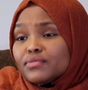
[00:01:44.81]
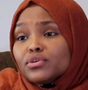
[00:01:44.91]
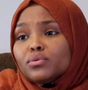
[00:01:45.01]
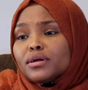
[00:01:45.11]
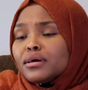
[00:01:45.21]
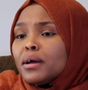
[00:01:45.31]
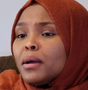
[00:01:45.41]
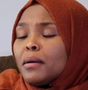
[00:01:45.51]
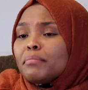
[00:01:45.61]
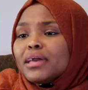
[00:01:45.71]
if you want to
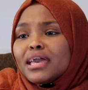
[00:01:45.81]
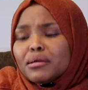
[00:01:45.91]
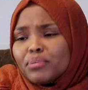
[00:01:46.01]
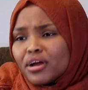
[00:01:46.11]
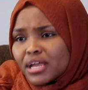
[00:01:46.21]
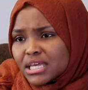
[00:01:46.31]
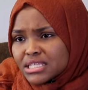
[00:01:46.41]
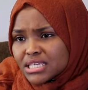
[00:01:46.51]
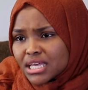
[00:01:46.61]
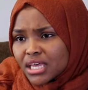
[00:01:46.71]
pay a
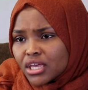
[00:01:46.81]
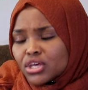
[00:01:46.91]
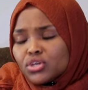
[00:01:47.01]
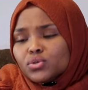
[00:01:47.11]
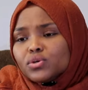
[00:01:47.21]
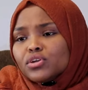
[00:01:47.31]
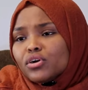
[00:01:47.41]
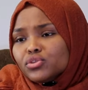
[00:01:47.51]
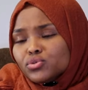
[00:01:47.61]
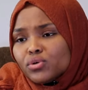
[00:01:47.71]
parking ticket, you
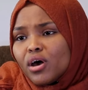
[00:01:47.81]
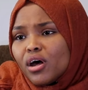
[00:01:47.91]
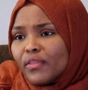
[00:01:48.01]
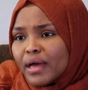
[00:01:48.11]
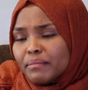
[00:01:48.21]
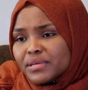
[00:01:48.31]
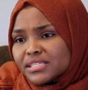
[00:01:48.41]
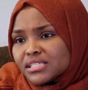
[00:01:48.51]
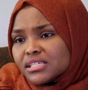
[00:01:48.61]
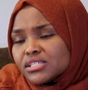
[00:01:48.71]
can do all that
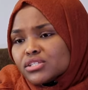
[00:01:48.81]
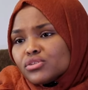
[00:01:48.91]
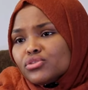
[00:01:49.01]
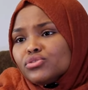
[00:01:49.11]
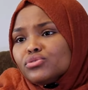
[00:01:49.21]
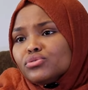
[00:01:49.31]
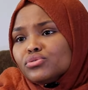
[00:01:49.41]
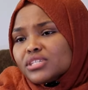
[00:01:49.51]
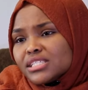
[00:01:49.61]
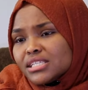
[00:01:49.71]
business
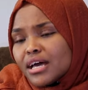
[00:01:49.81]
through this